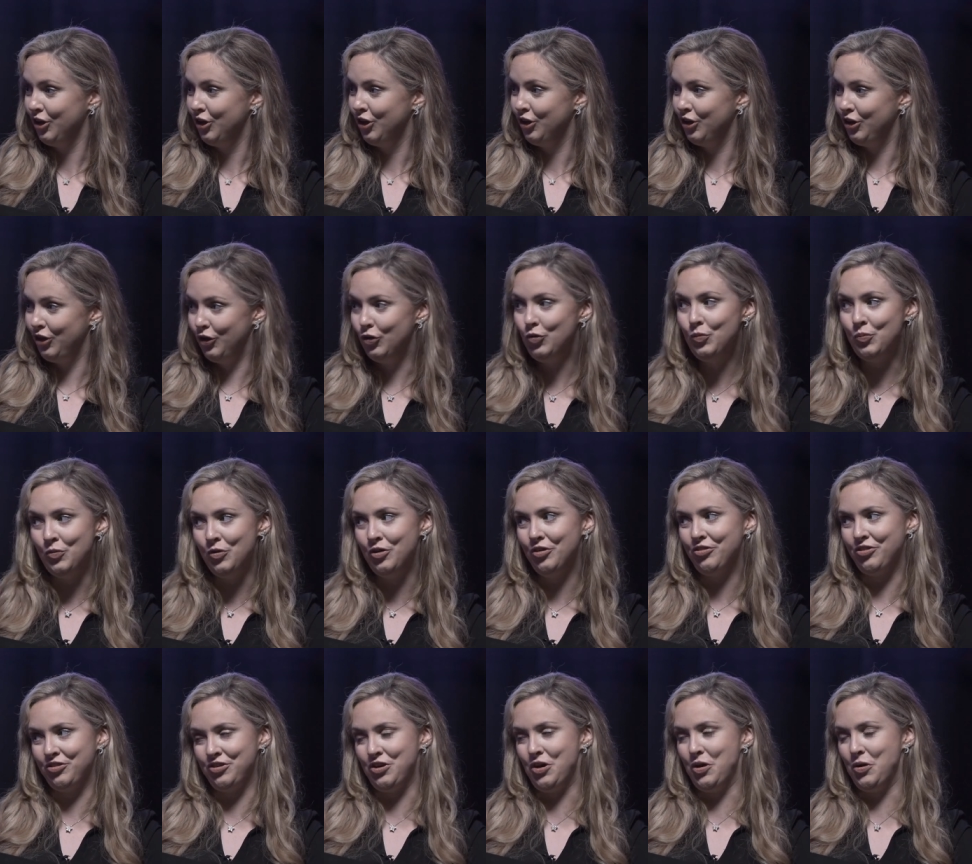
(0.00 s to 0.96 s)
You
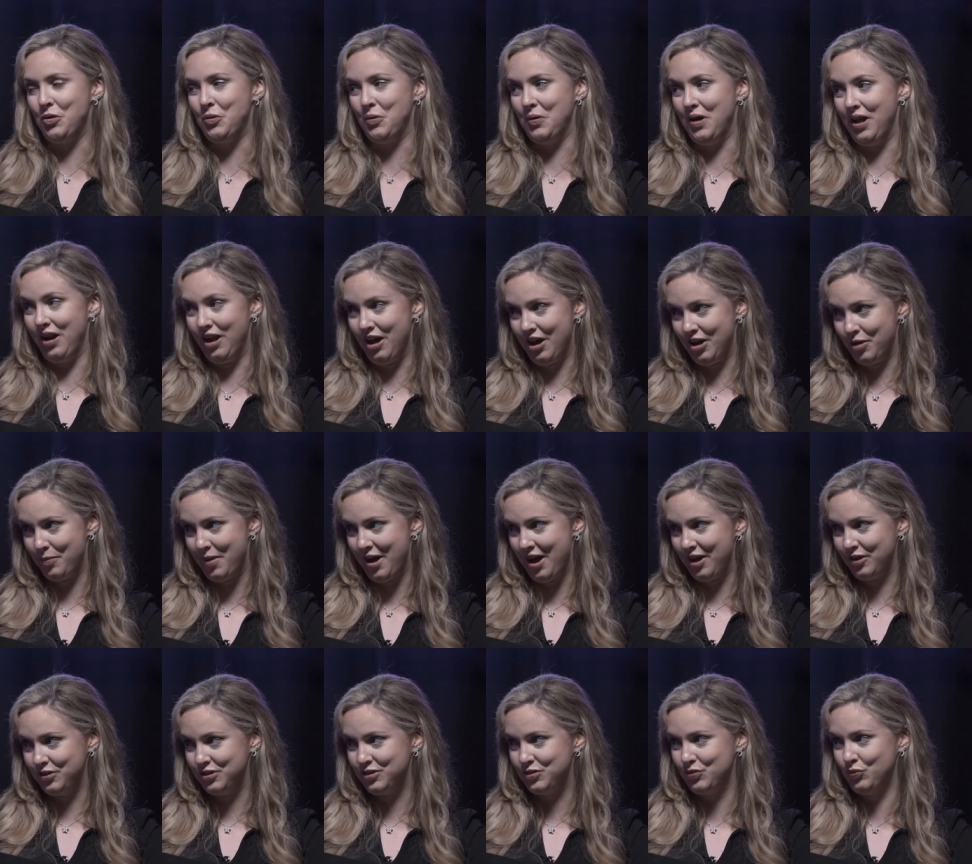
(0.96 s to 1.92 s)
must know a lot
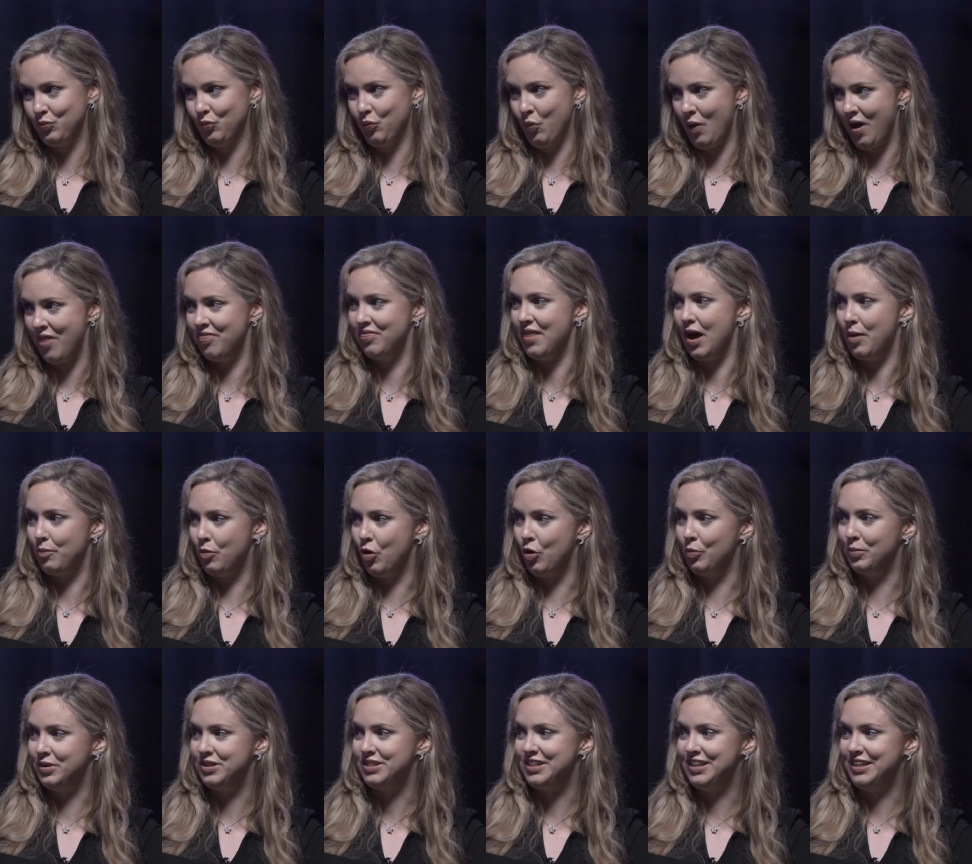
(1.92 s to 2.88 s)
about when that
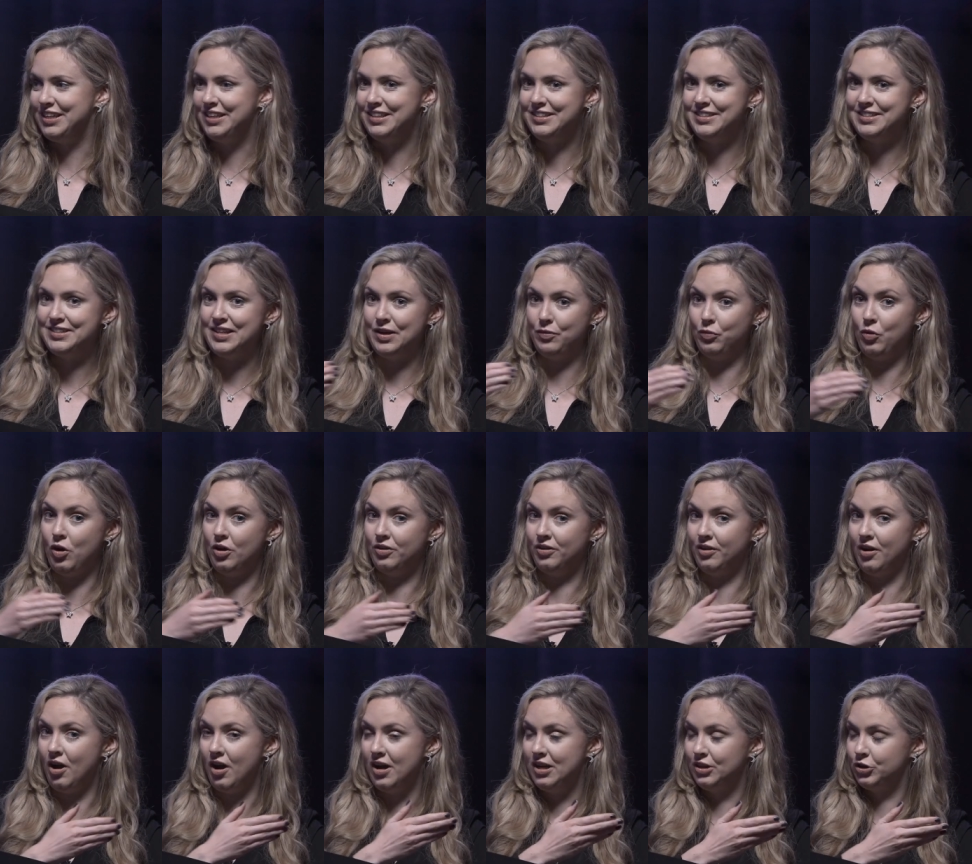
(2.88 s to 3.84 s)
moment is, what
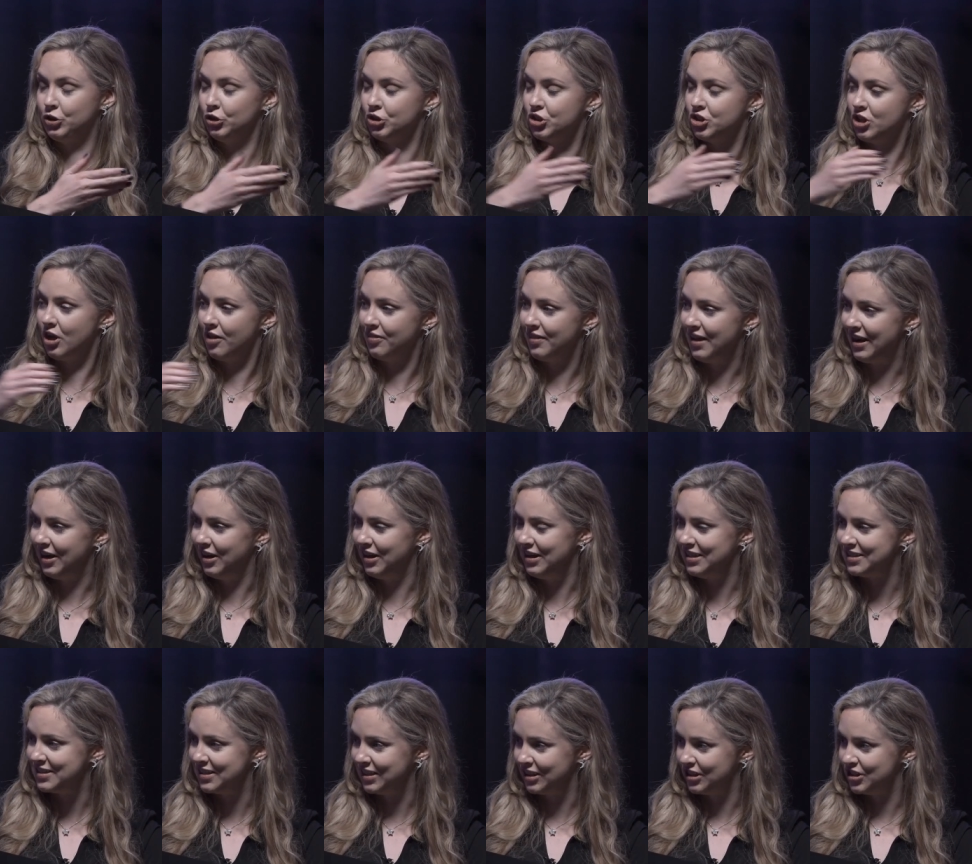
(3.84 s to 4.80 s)
Niall touched on there,
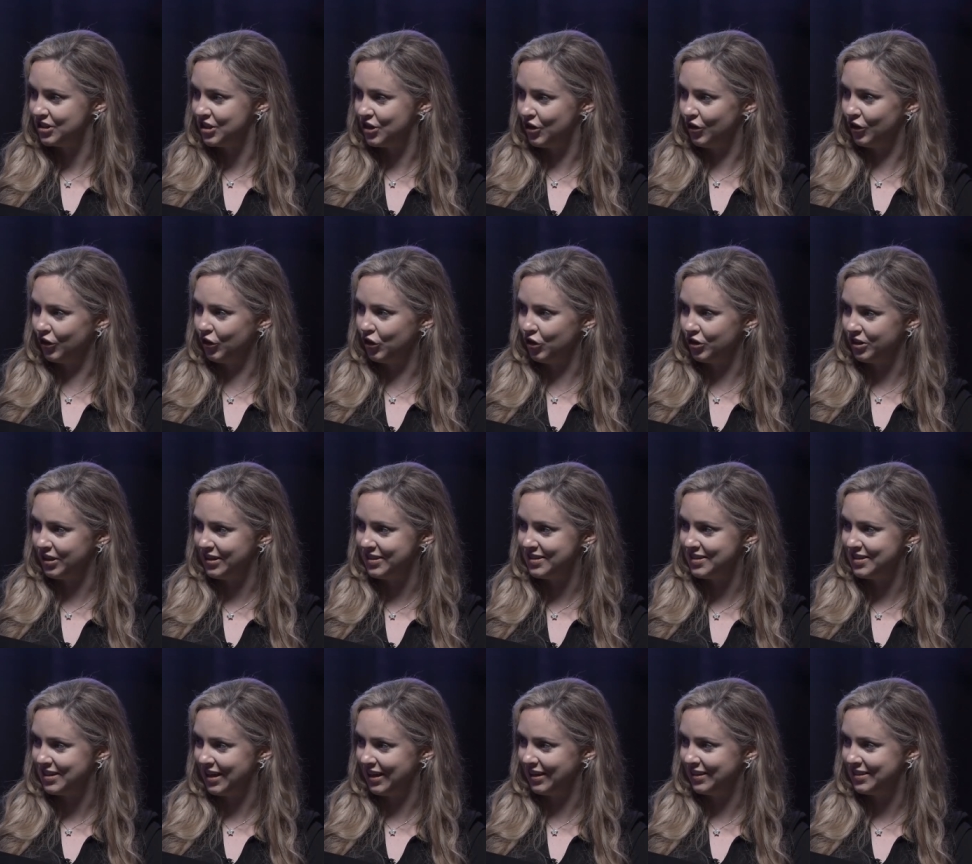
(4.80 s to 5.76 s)
listening to your gut
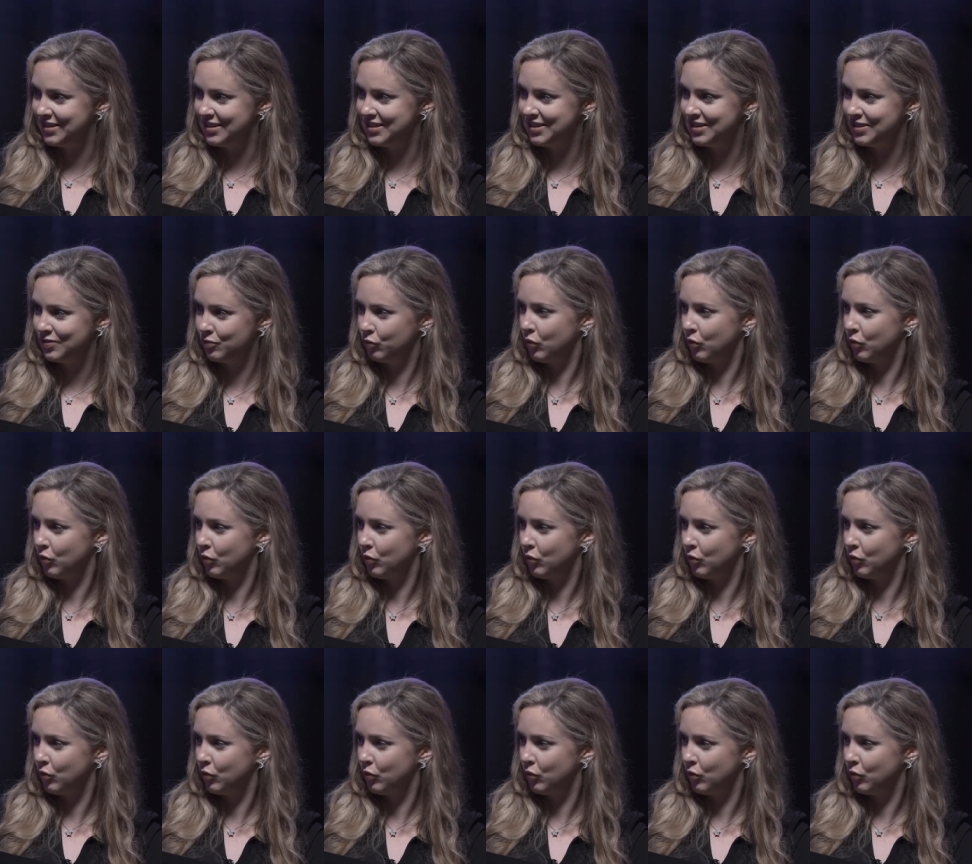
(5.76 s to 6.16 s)
instincts.